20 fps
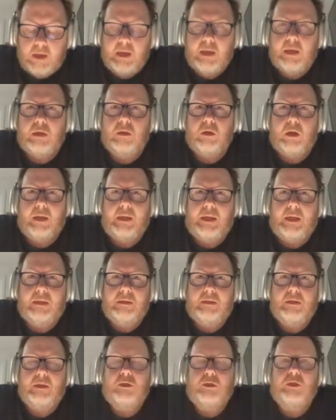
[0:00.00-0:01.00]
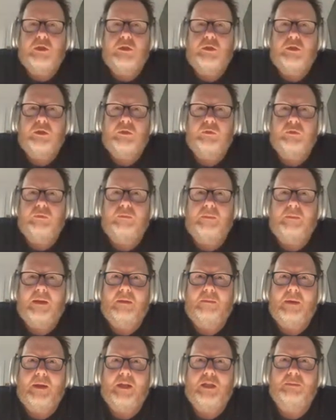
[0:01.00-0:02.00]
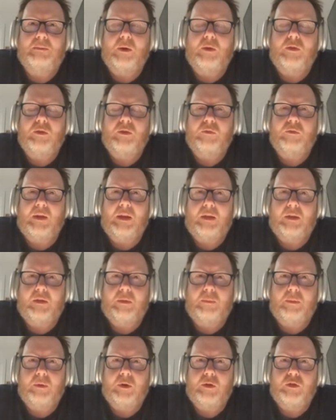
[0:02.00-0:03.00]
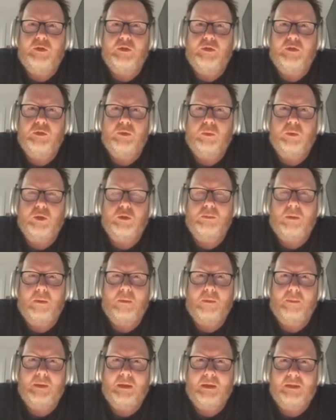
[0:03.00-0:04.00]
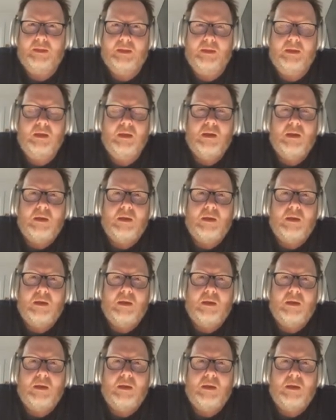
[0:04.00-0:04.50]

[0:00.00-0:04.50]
And I guess in terms of mathematics, both are valid approaches towards probability,